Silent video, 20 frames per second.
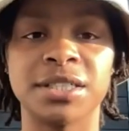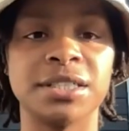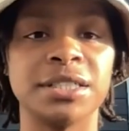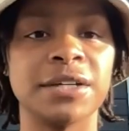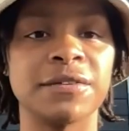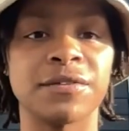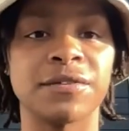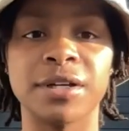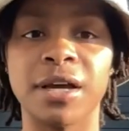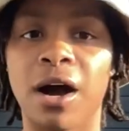to
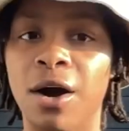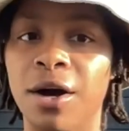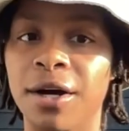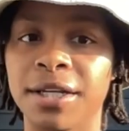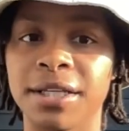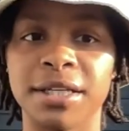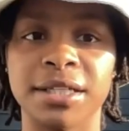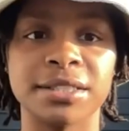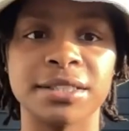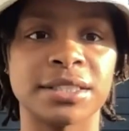different
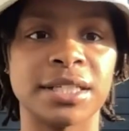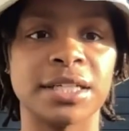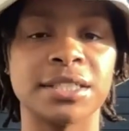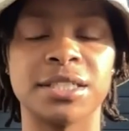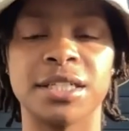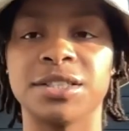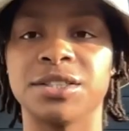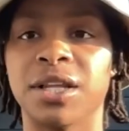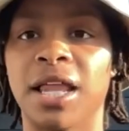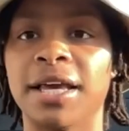audience,
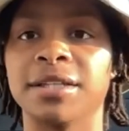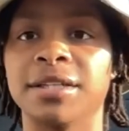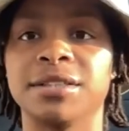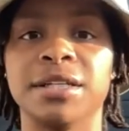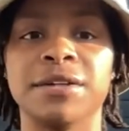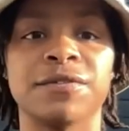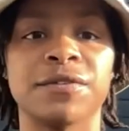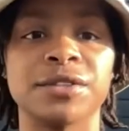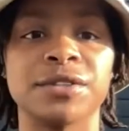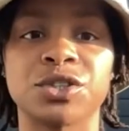such as like
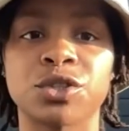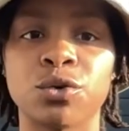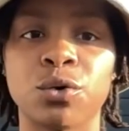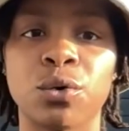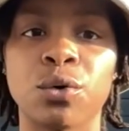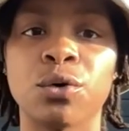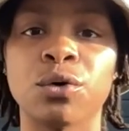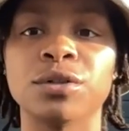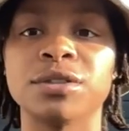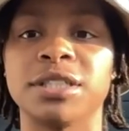different
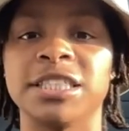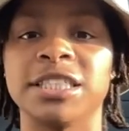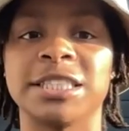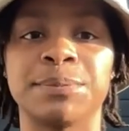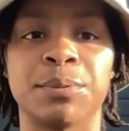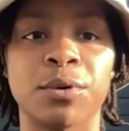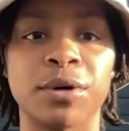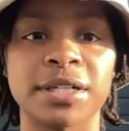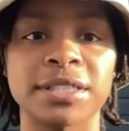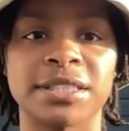schools and
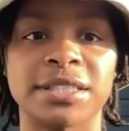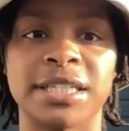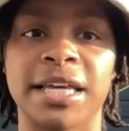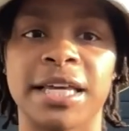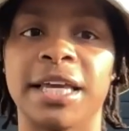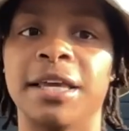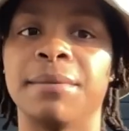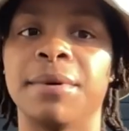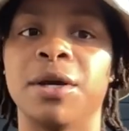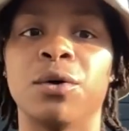sports
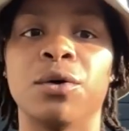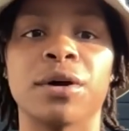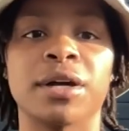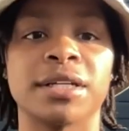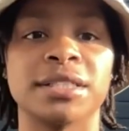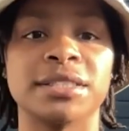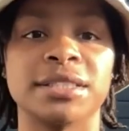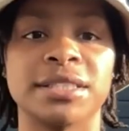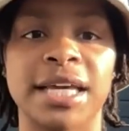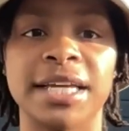team and
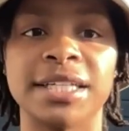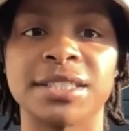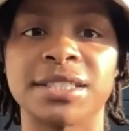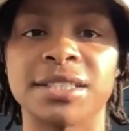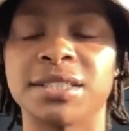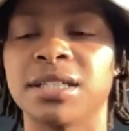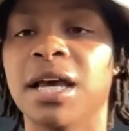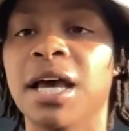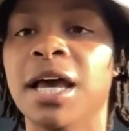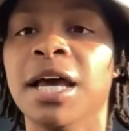
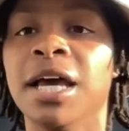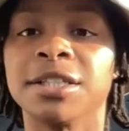organizations